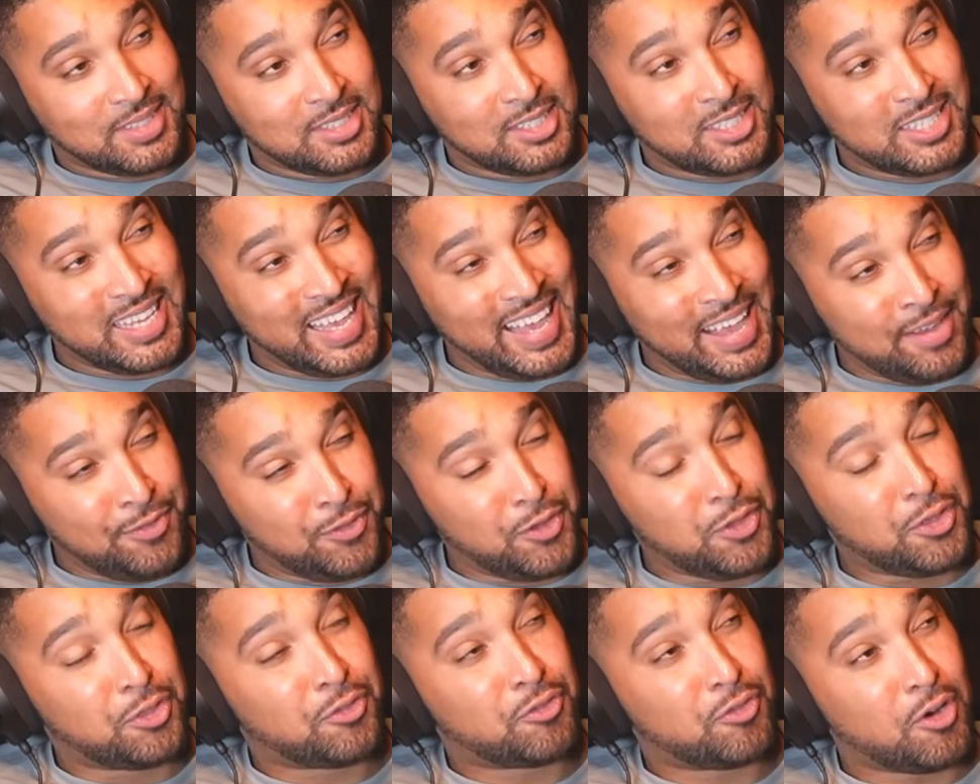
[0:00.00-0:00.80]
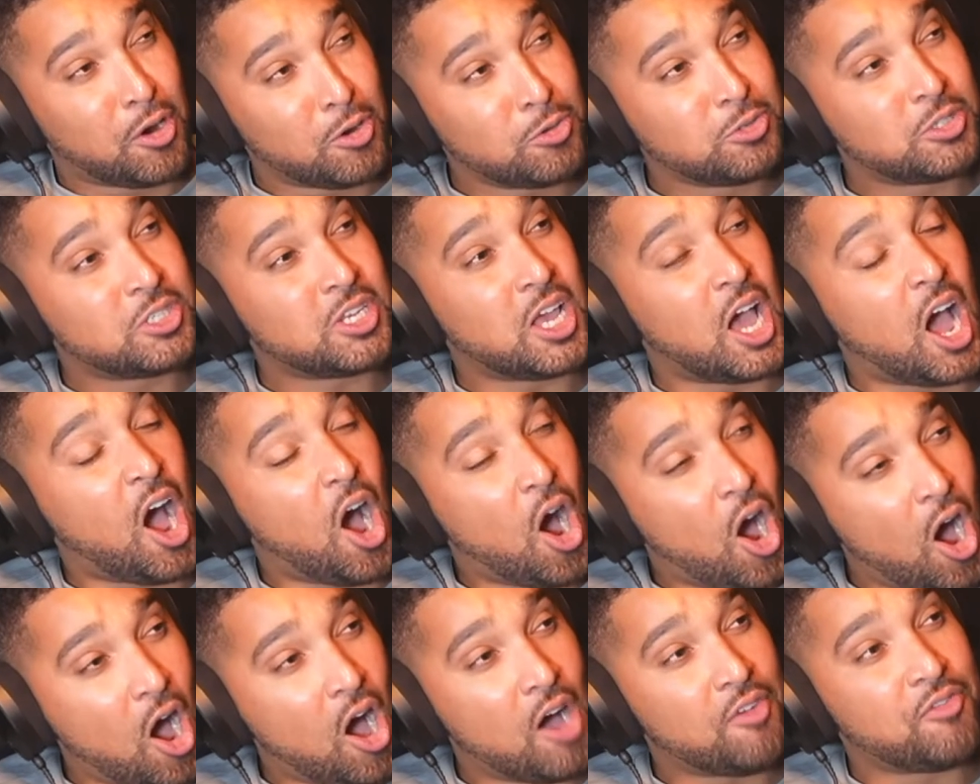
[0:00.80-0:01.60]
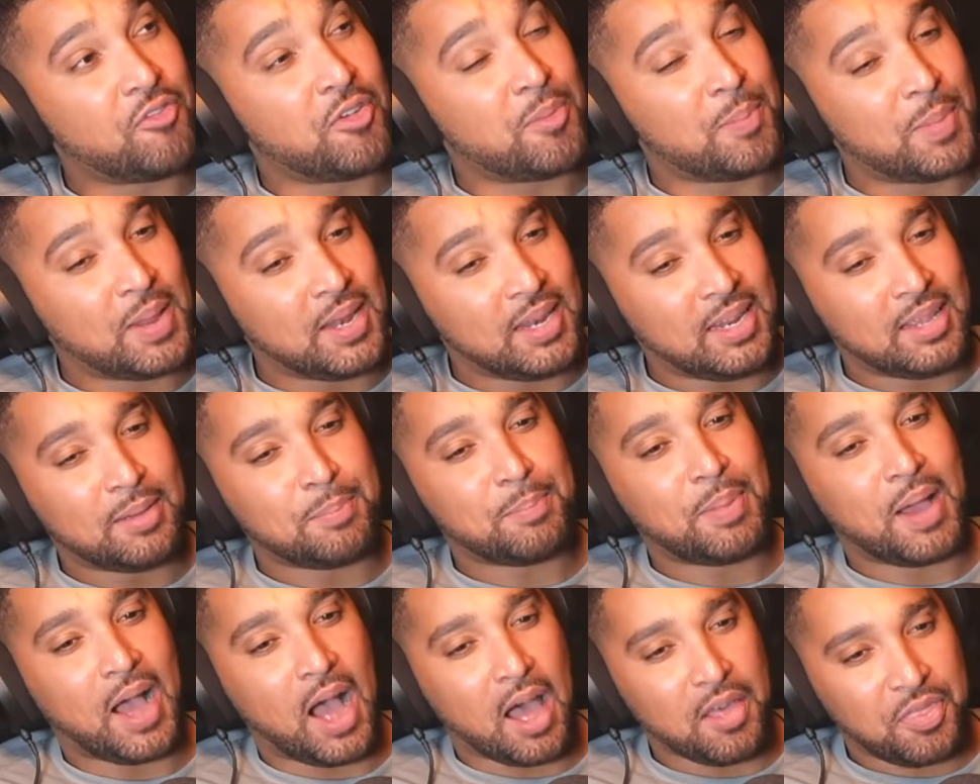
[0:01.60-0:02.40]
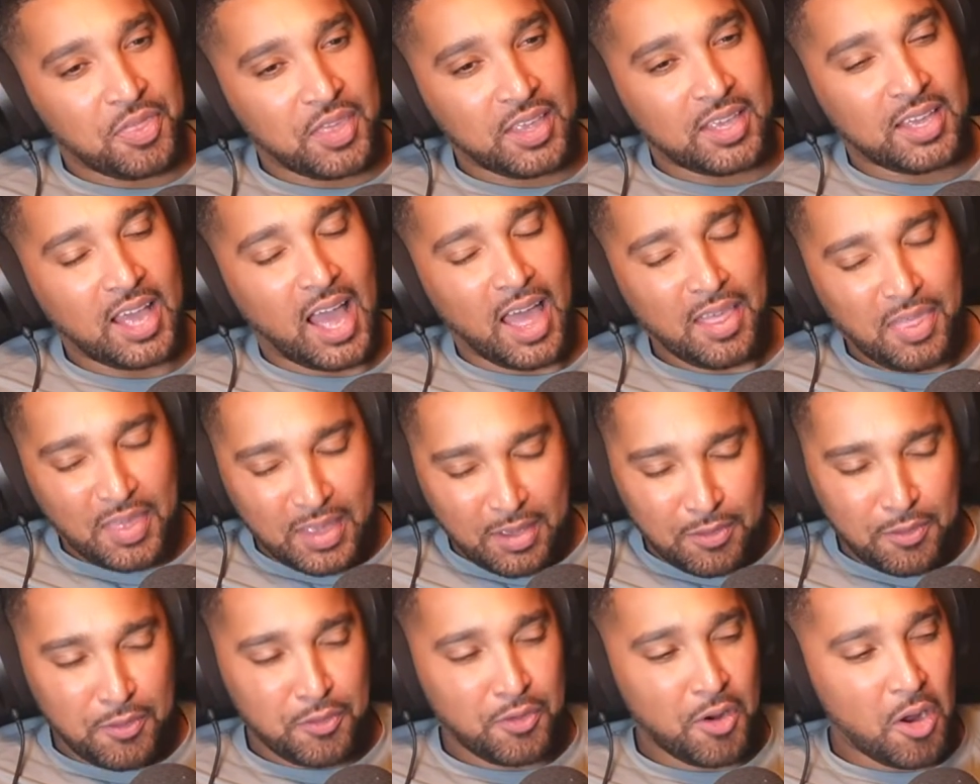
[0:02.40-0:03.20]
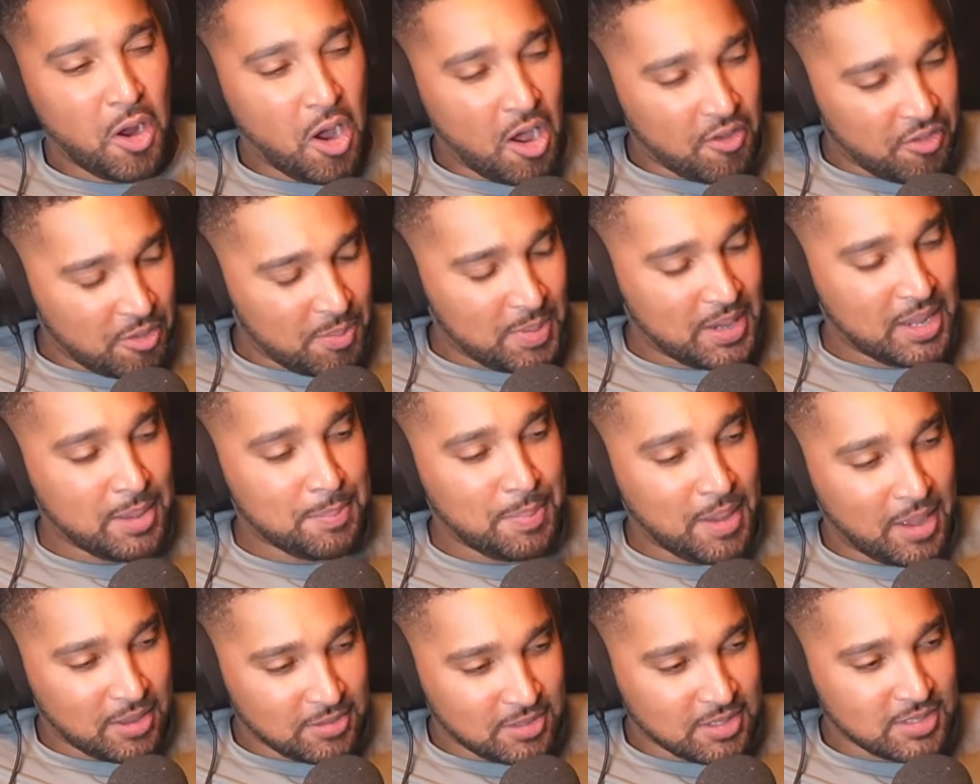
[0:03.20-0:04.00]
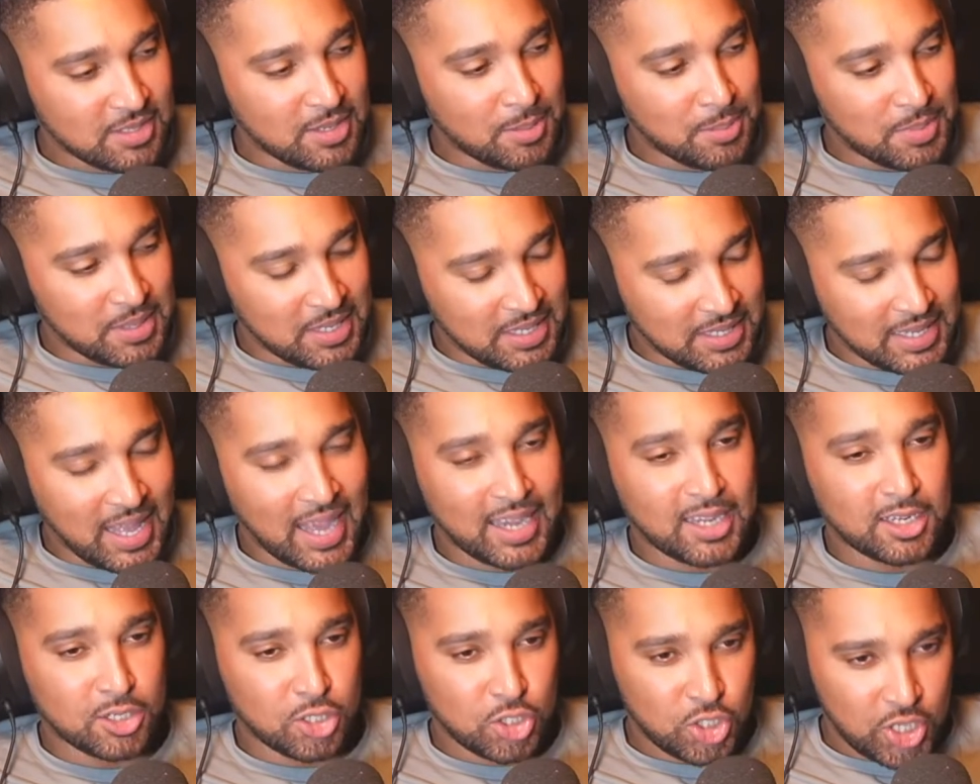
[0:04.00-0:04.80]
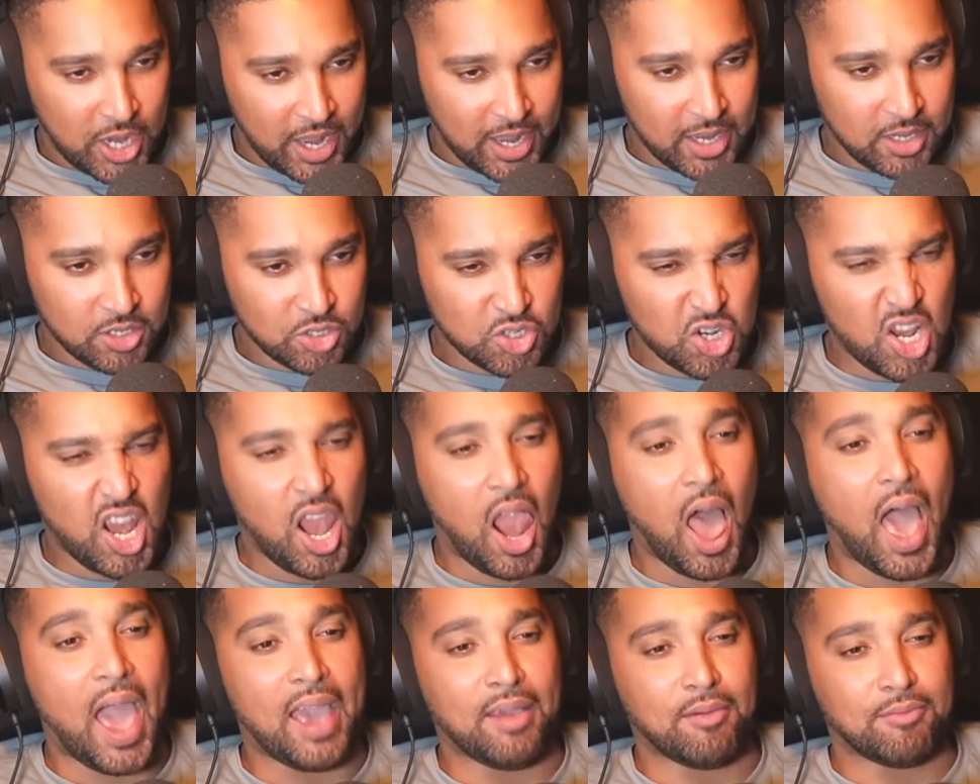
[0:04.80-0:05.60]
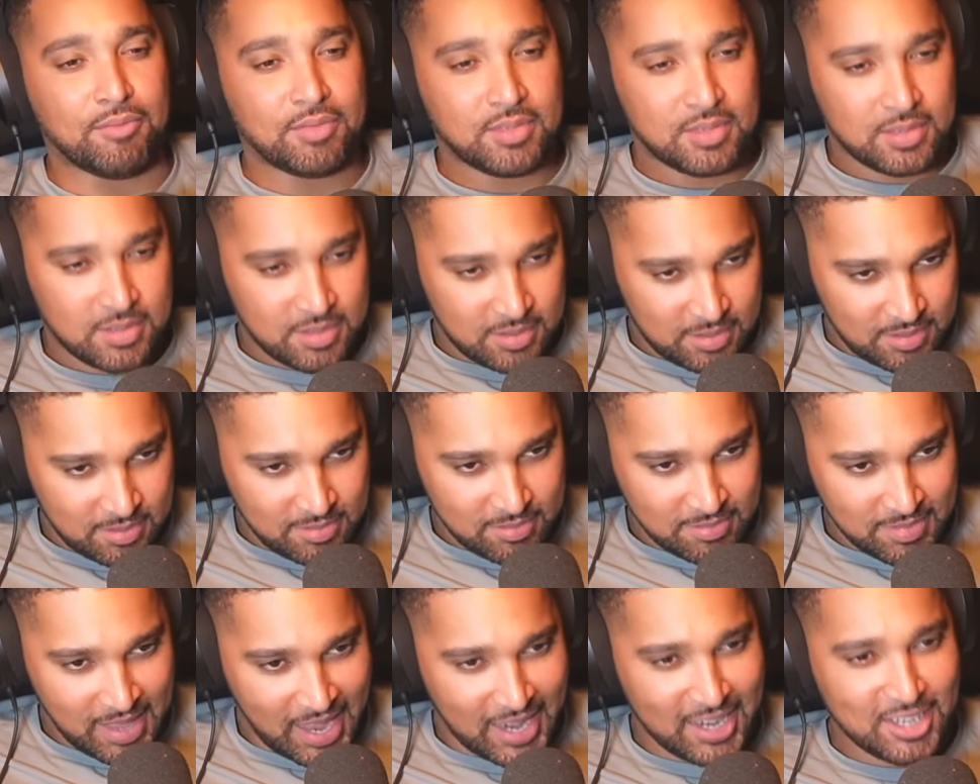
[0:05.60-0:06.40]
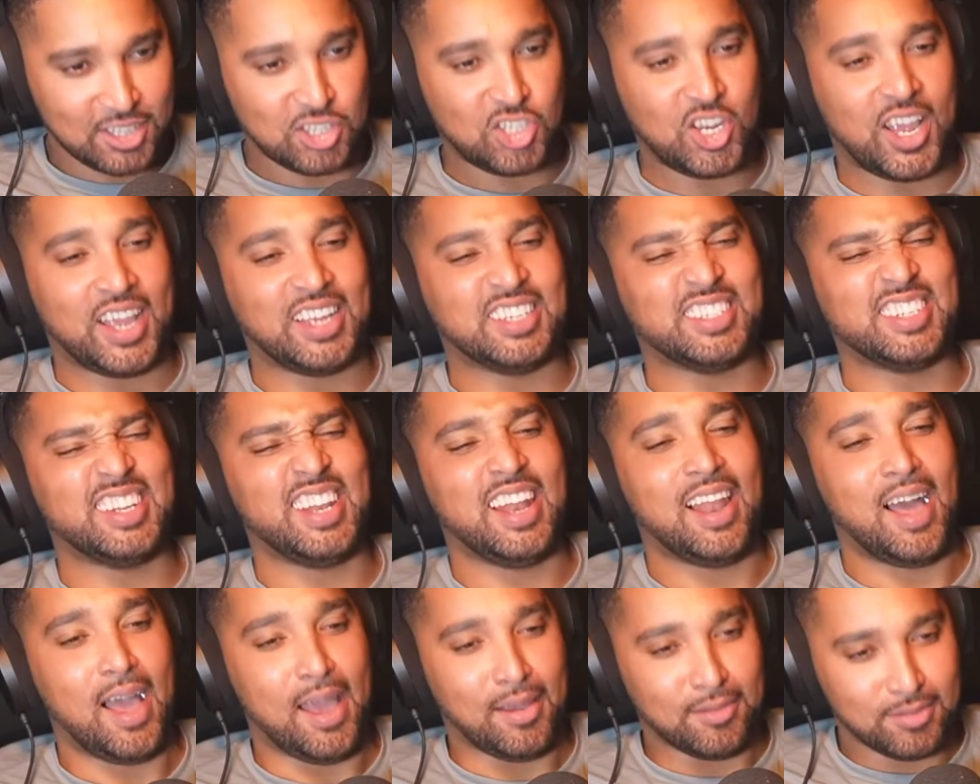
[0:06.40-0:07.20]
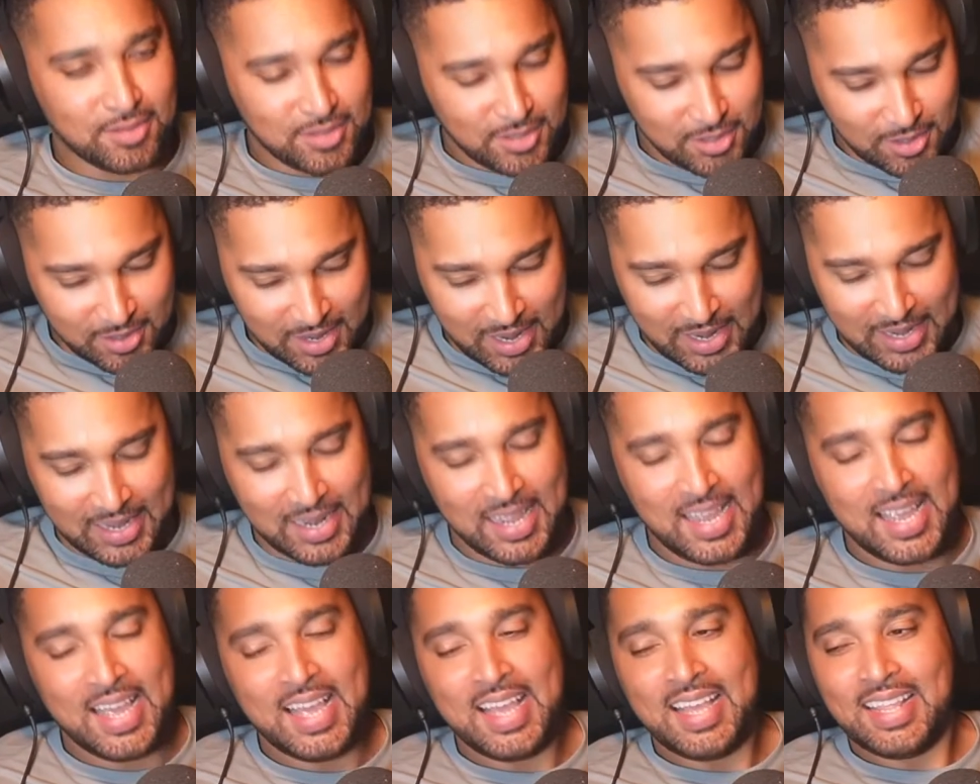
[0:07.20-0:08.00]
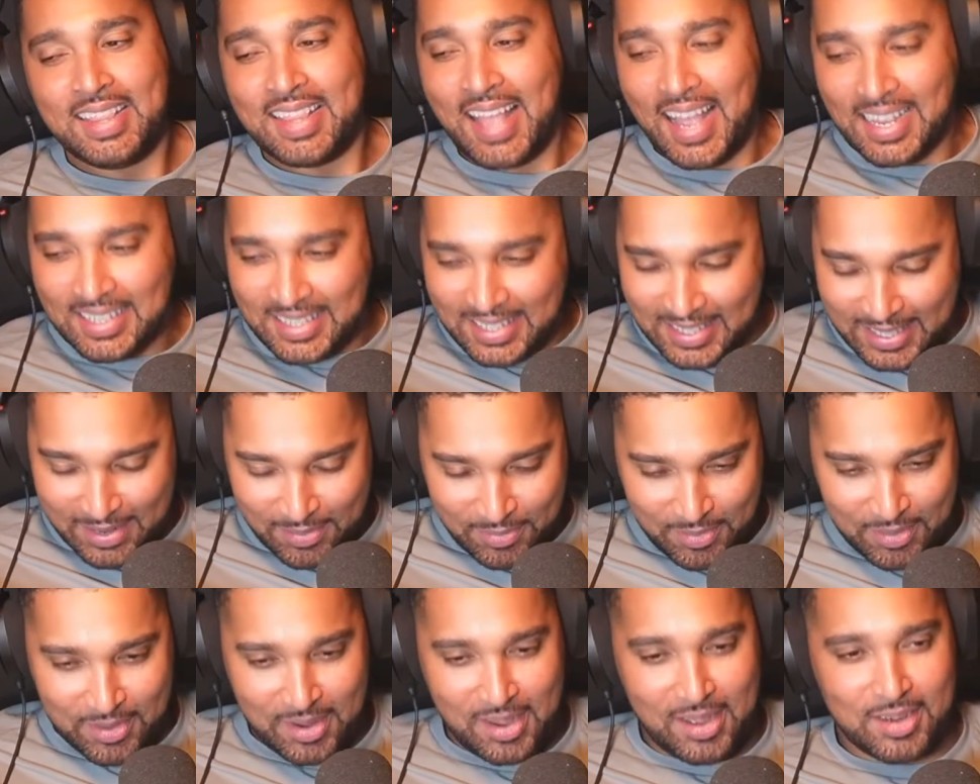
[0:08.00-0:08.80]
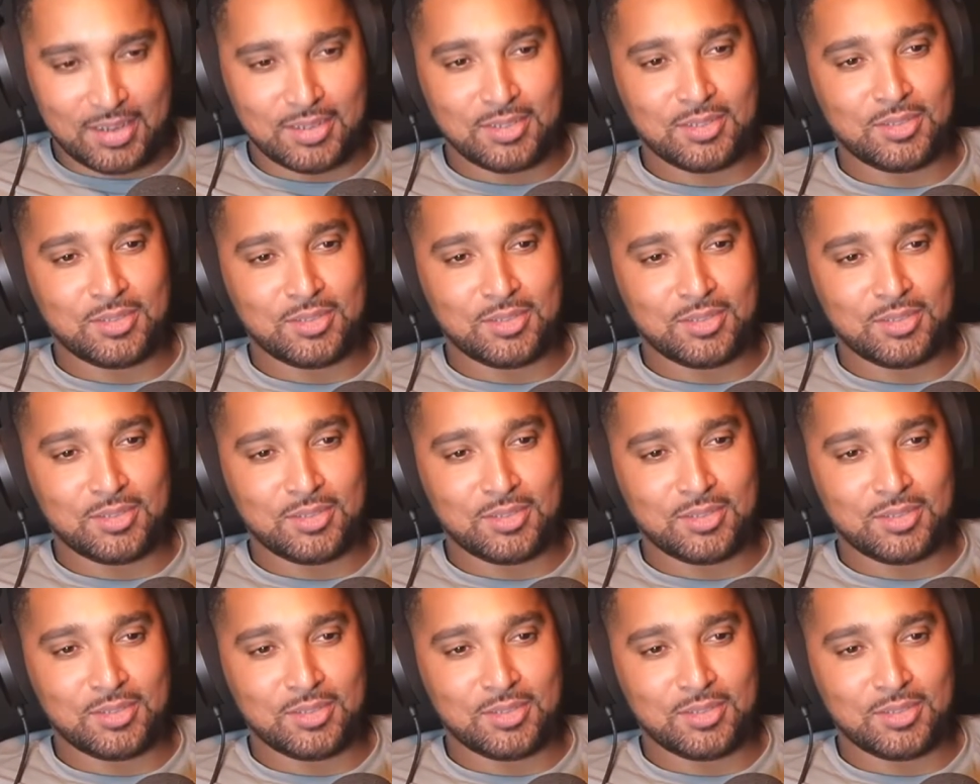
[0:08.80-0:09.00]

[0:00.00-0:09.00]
if you throw £500,000, I think if you throw £500,000 at somebody, that could change lives. So then that's a different kind of story.